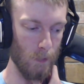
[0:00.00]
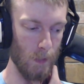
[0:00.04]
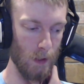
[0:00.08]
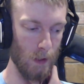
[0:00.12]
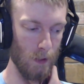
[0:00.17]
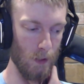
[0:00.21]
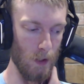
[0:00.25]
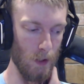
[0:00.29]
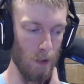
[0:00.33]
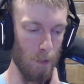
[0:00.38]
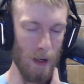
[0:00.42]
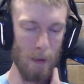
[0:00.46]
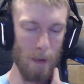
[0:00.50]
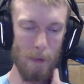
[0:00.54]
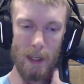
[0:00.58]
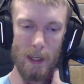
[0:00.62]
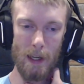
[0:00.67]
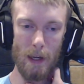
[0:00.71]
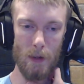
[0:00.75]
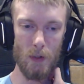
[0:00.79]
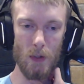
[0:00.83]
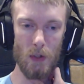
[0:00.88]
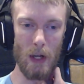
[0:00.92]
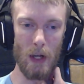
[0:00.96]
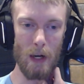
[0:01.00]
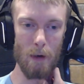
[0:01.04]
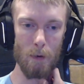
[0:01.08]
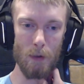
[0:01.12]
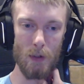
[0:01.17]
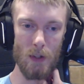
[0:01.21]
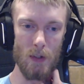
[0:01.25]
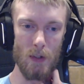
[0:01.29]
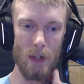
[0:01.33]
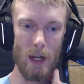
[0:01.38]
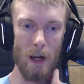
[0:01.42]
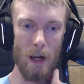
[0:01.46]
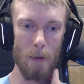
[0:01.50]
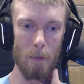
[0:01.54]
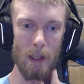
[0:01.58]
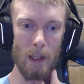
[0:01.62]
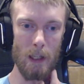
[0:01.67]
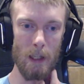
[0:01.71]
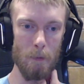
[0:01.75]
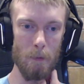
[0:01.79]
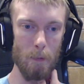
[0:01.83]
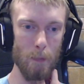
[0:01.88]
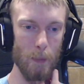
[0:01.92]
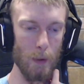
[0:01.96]
to maybe get Cyrus's
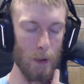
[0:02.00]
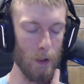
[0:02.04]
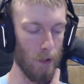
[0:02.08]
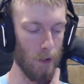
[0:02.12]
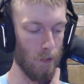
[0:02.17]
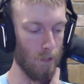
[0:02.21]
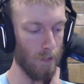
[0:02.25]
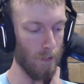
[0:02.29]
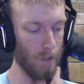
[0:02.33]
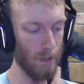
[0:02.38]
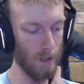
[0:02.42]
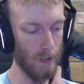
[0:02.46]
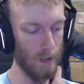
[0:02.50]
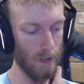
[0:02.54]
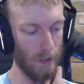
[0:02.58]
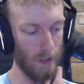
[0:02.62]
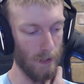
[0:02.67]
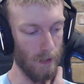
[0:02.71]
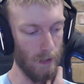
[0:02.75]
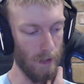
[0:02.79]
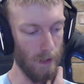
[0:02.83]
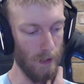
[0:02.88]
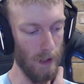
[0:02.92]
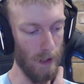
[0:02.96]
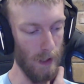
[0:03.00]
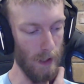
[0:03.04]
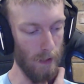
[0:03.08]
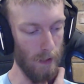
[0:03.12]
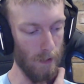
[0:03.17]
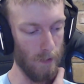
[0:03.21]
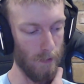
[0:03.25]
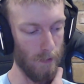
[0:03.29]
happening, but yeah.